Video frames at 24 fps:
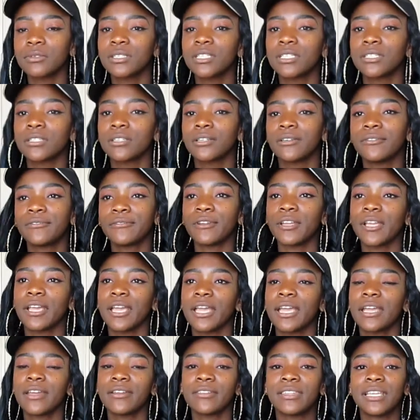which is good for your
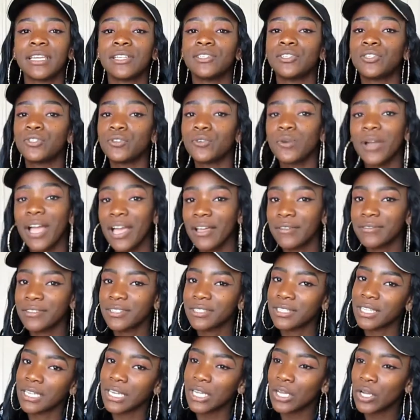hair, they do have
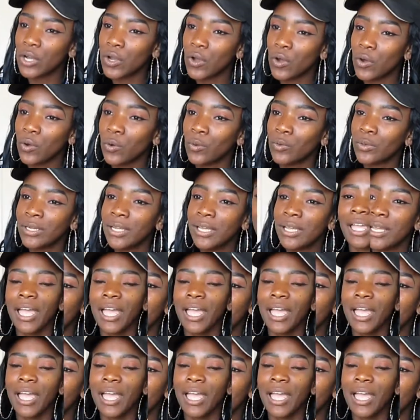silicone.